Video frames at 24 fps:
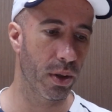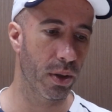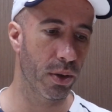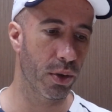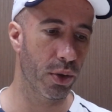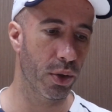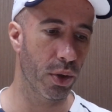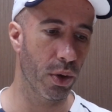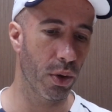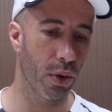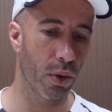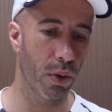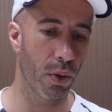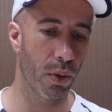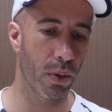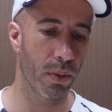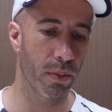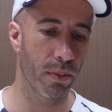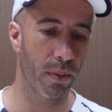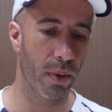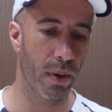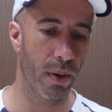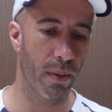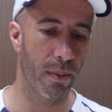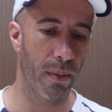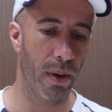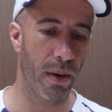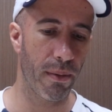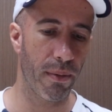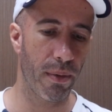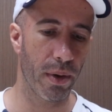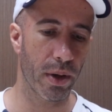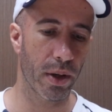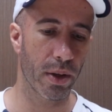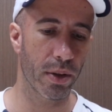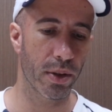And so I
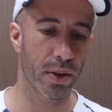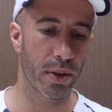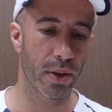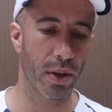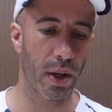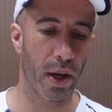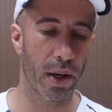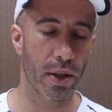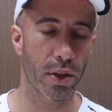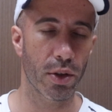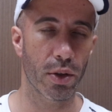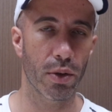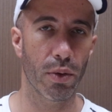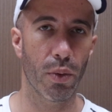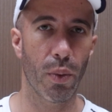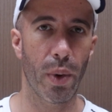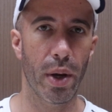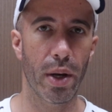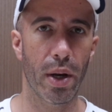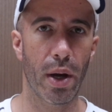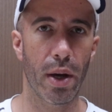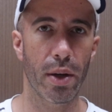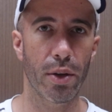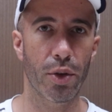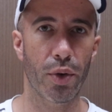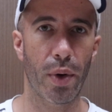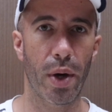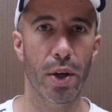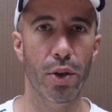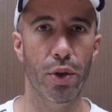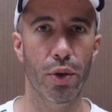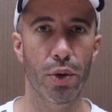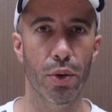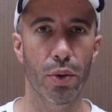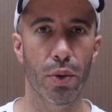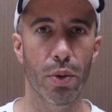think it's nice when I try
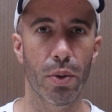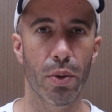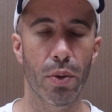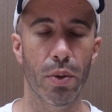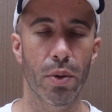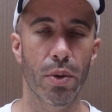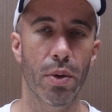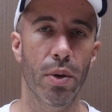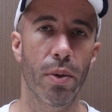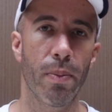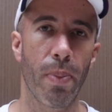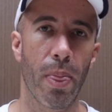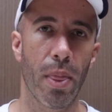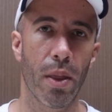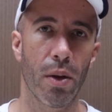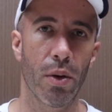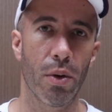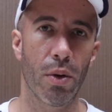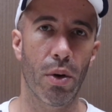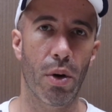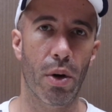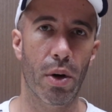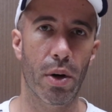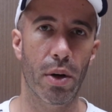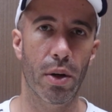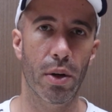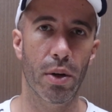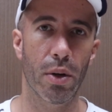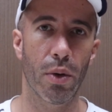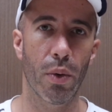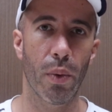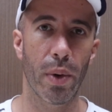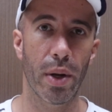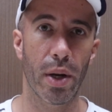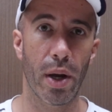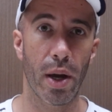to, or
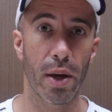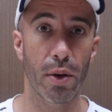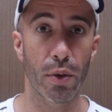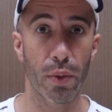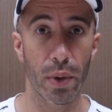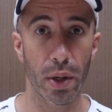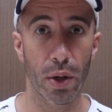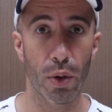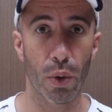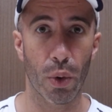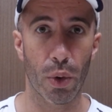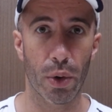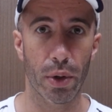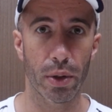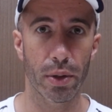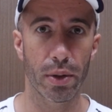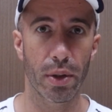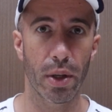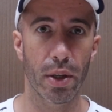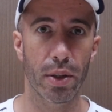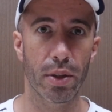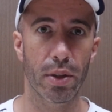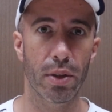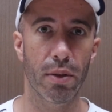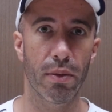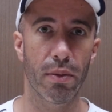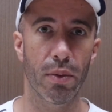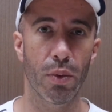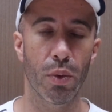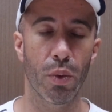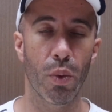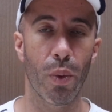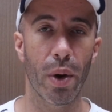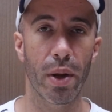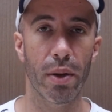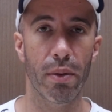when I record this
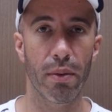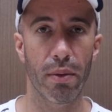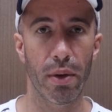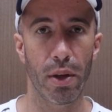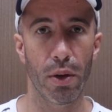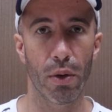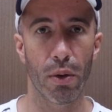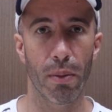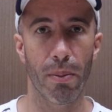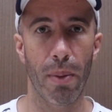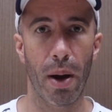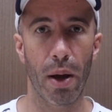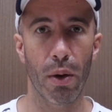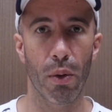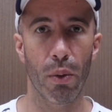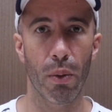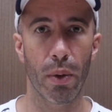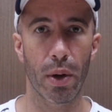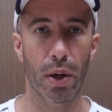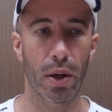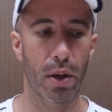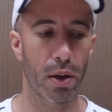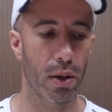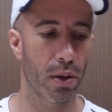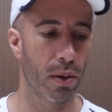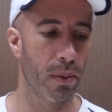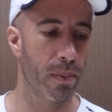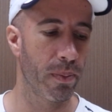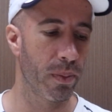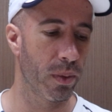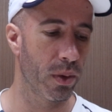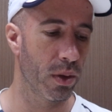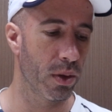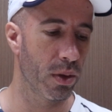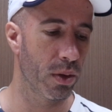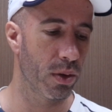one video by week,
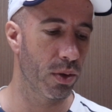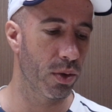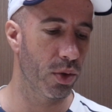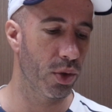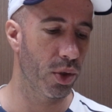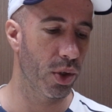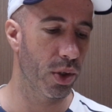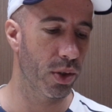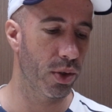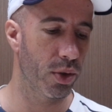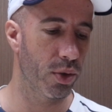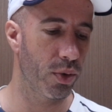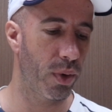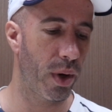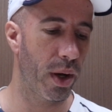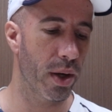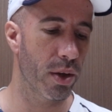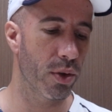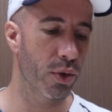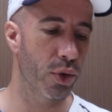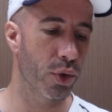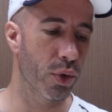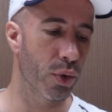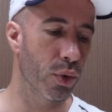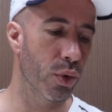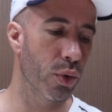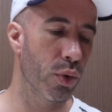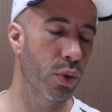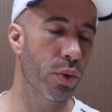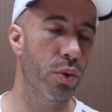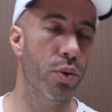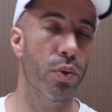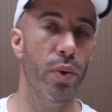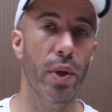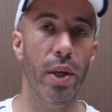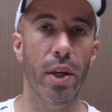just trying
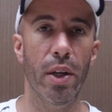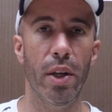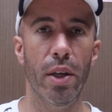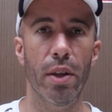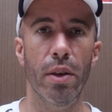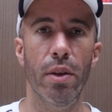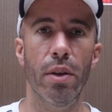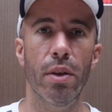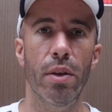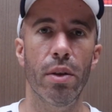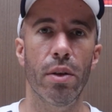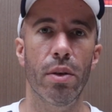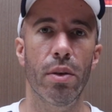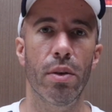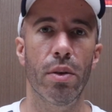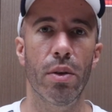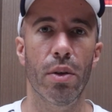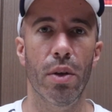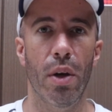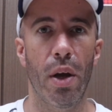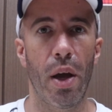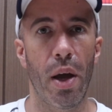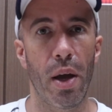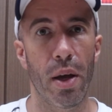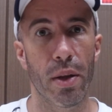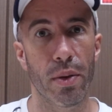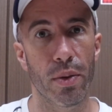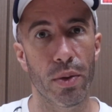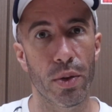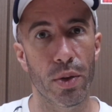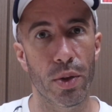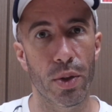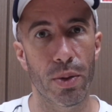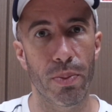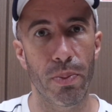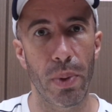to reading
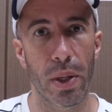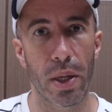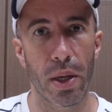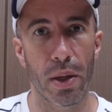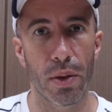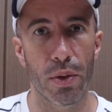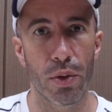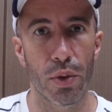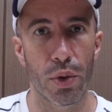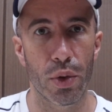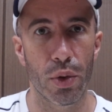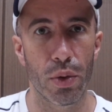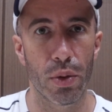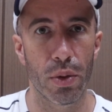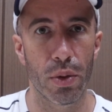and speaking